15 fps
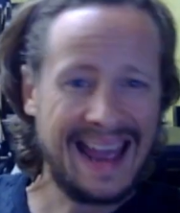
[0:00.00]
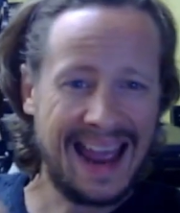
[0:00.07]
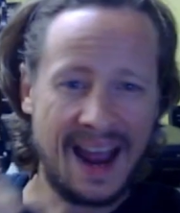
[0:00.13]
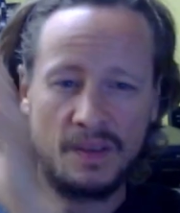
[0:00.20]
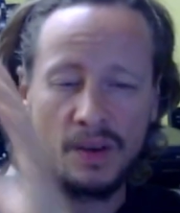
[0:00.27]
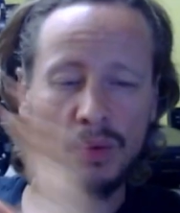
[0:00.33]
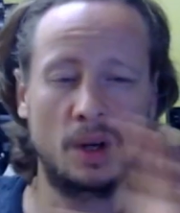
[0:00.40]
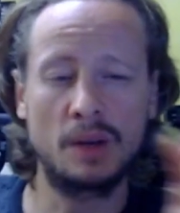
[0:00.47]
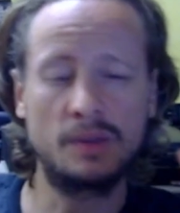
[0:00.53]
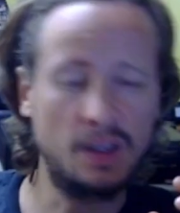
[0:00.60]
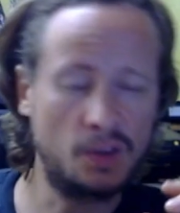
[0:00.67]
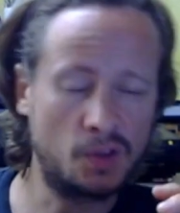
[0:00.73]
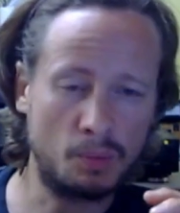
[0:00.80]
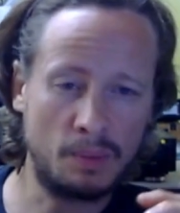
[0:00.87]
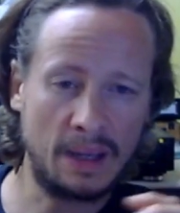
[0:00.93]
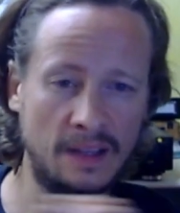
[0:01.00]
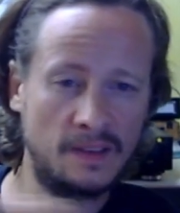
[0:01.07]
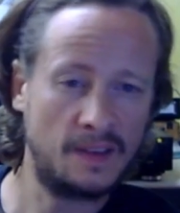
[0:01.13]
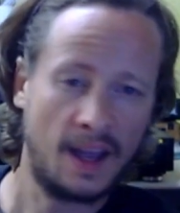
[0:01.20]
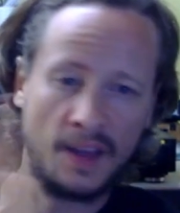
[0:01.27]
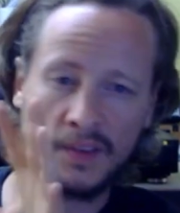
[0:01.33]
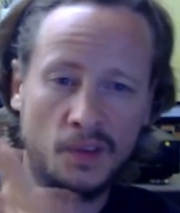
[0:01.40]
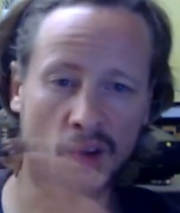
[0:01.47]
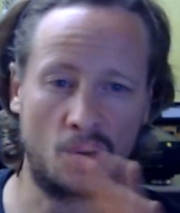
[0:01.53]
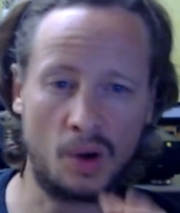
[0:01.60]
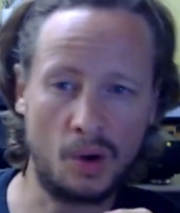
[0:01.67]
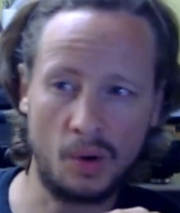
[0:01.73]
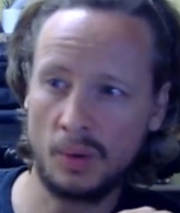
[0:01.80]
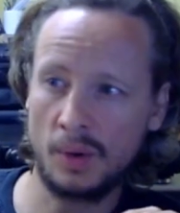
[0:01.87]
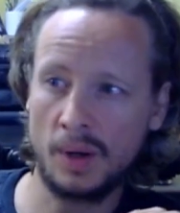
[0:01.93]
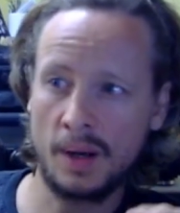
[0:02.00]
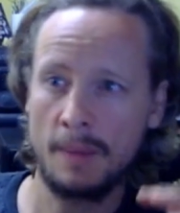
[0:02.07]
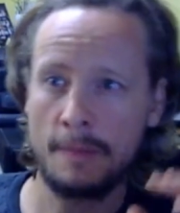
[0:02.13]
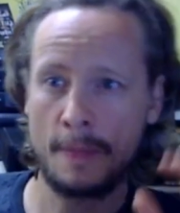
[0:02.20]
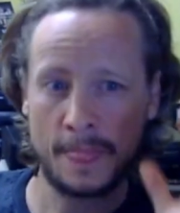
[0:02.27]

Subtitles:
Every one of these domains has their own